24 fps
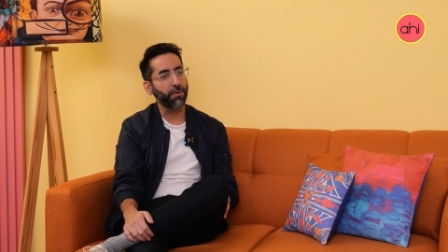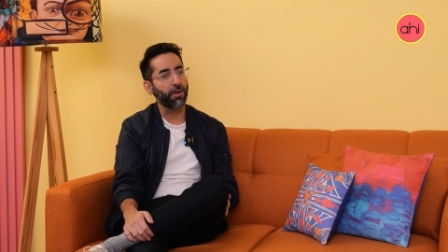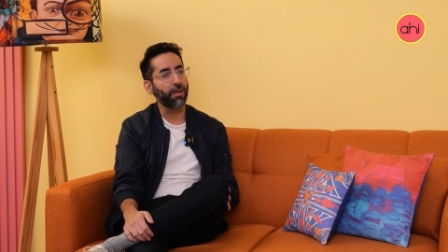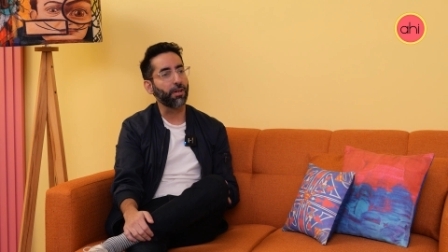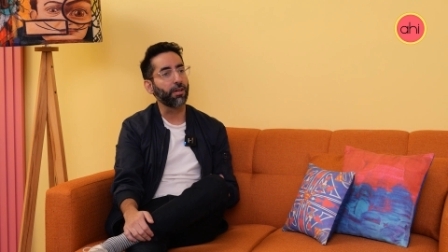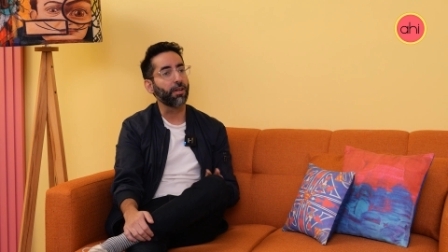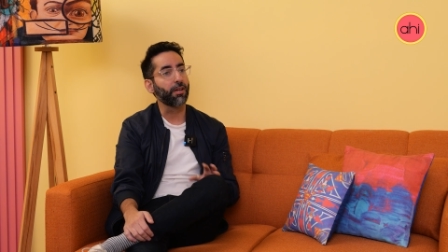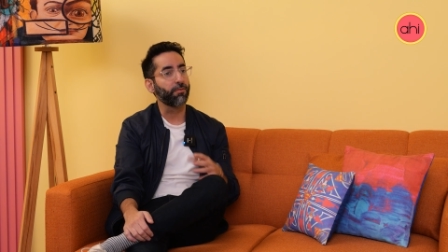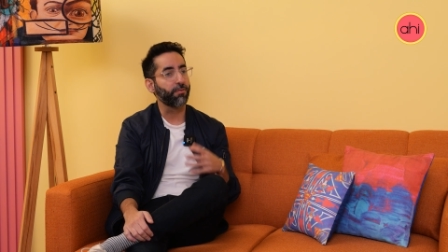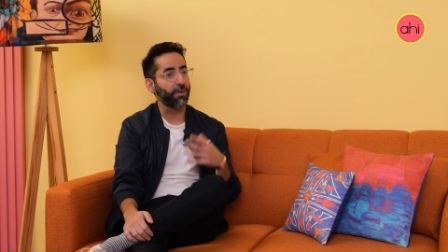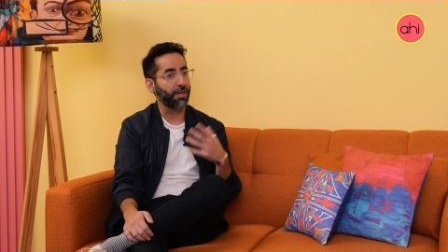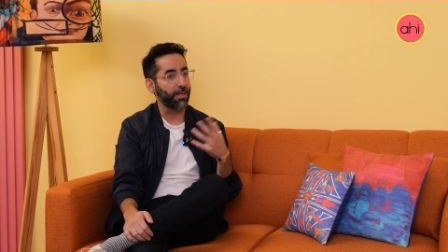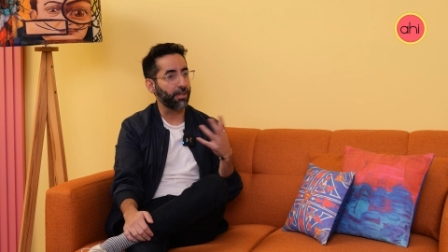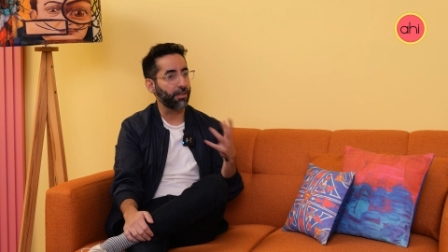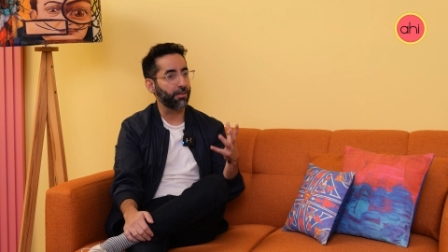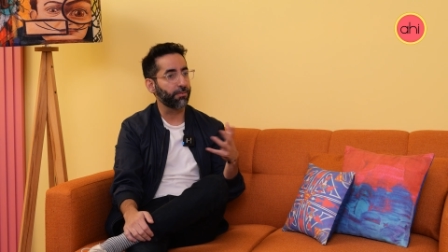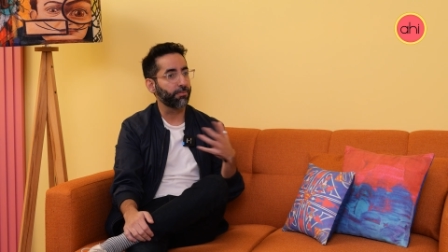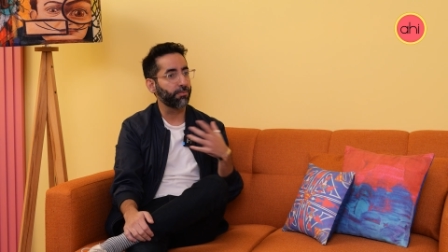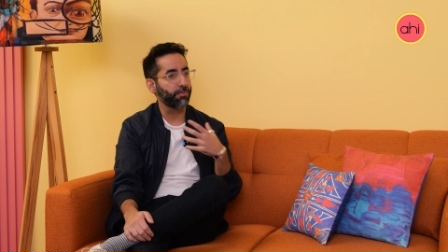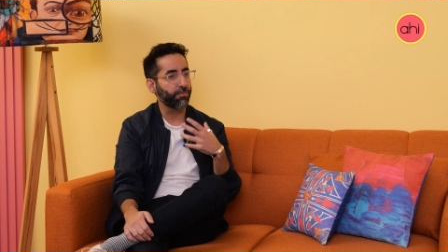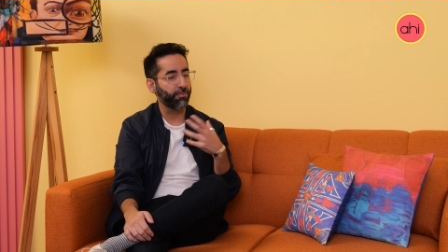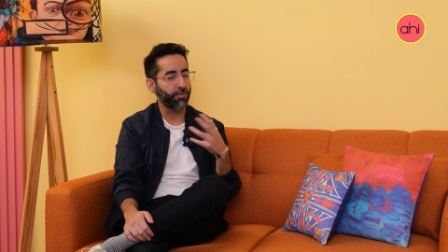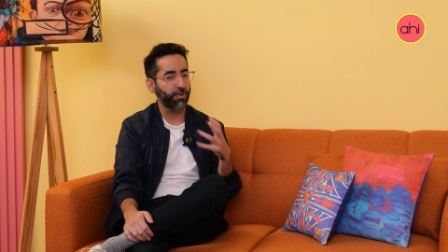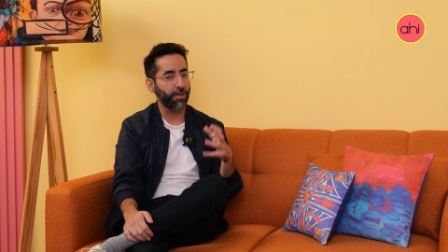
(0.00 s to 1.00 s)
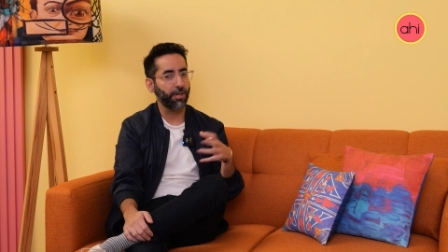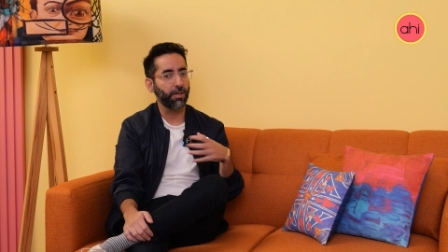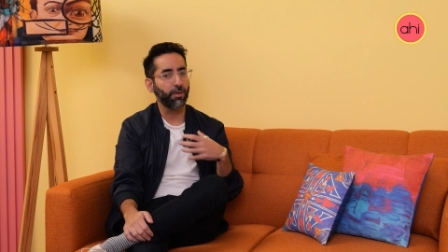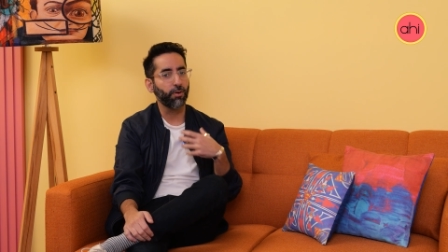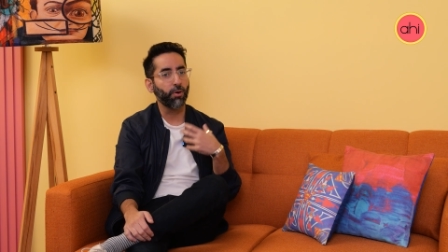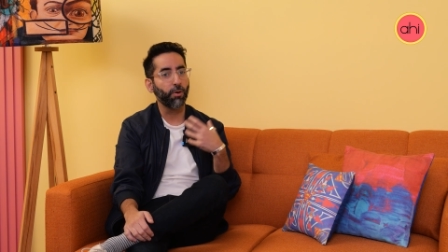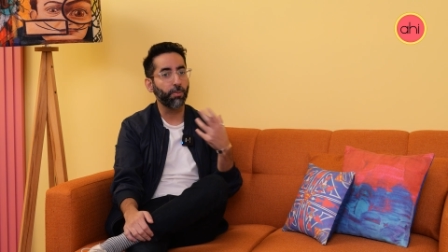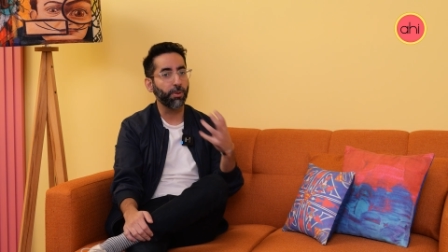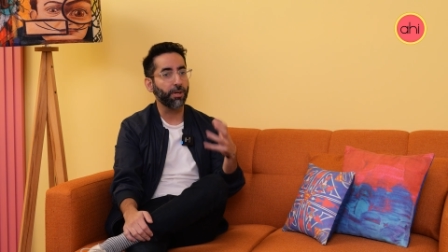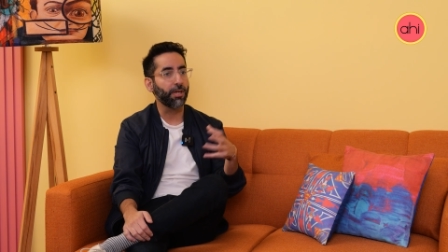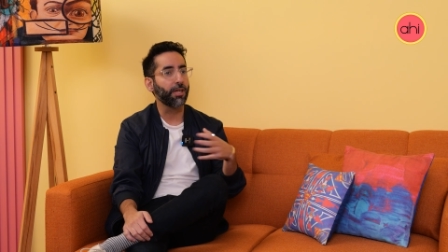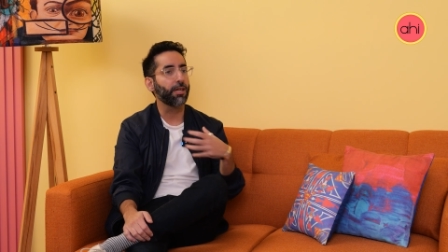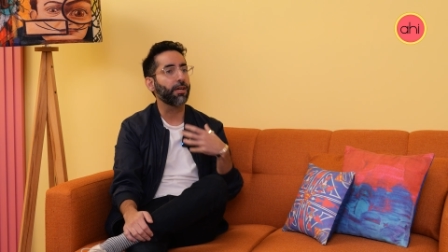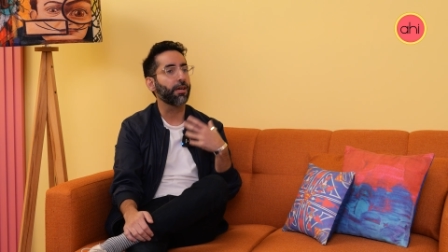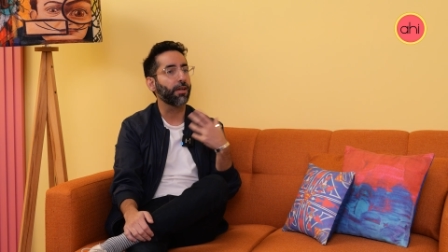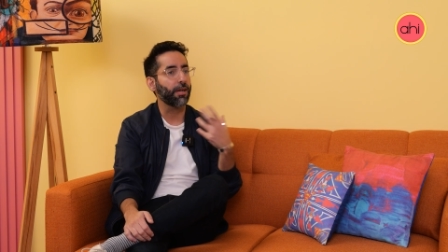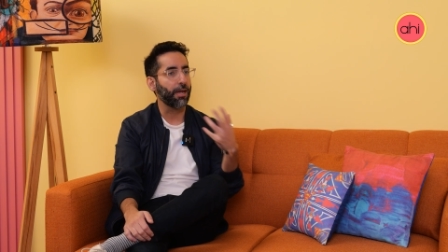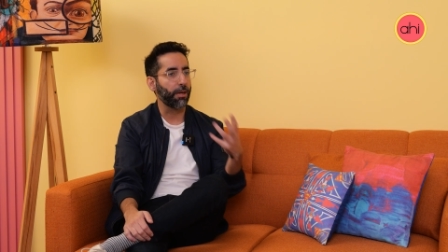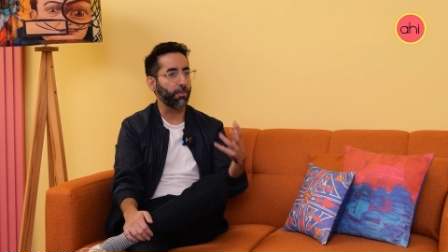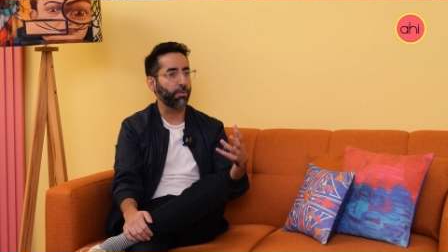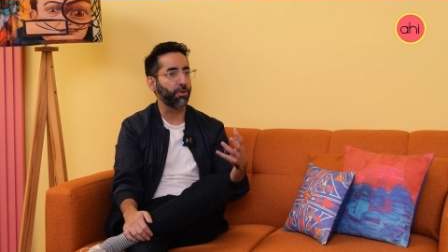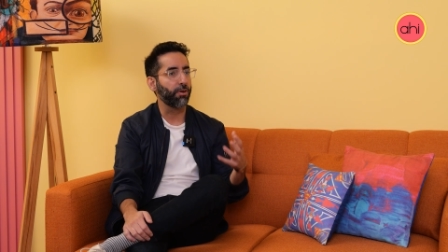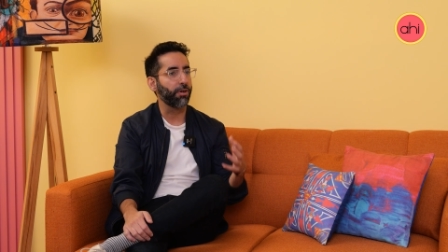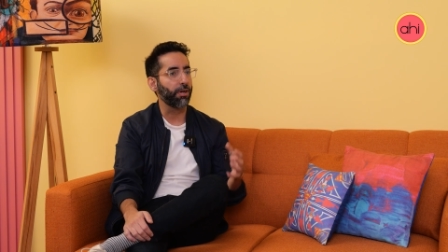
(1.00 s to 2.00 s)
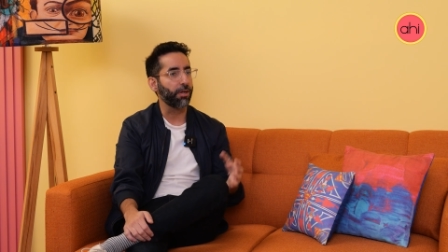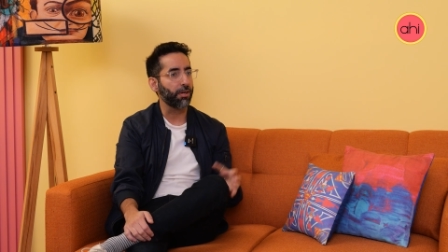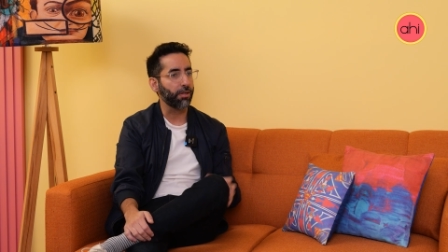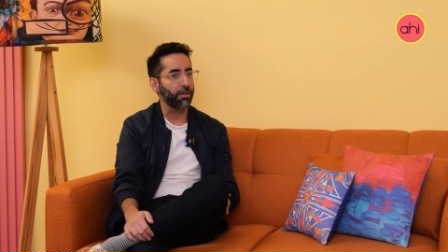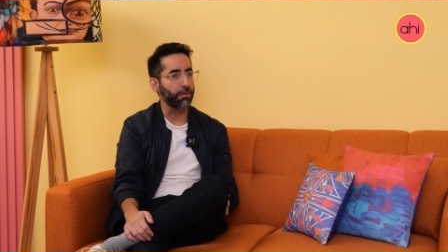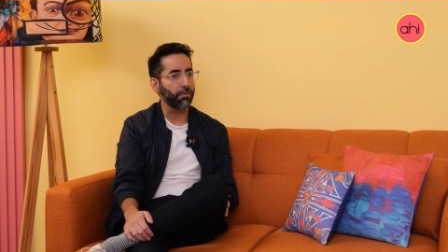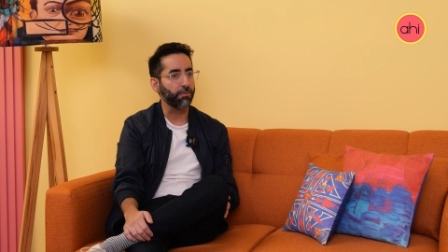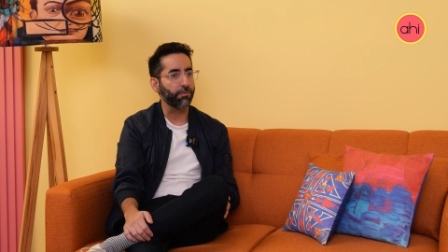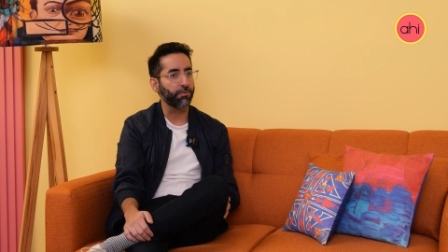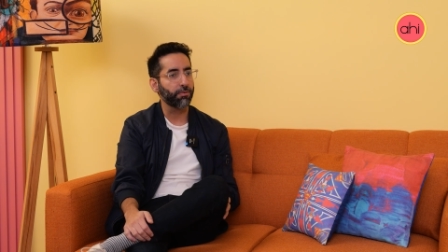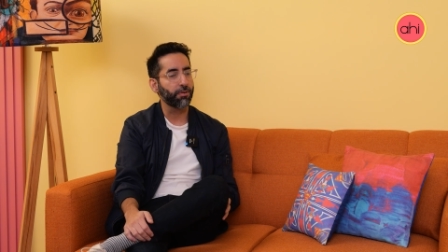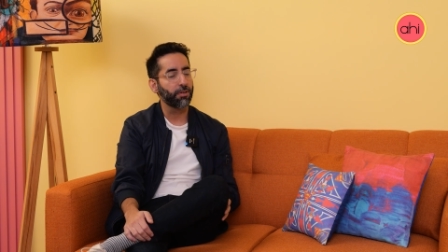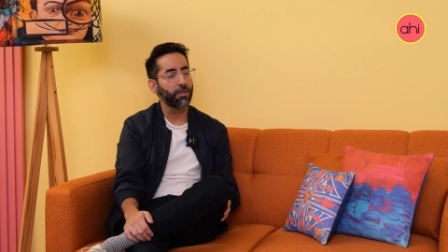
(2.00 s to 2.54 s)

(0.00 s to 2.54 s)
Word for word: fun and very, very openly collaborative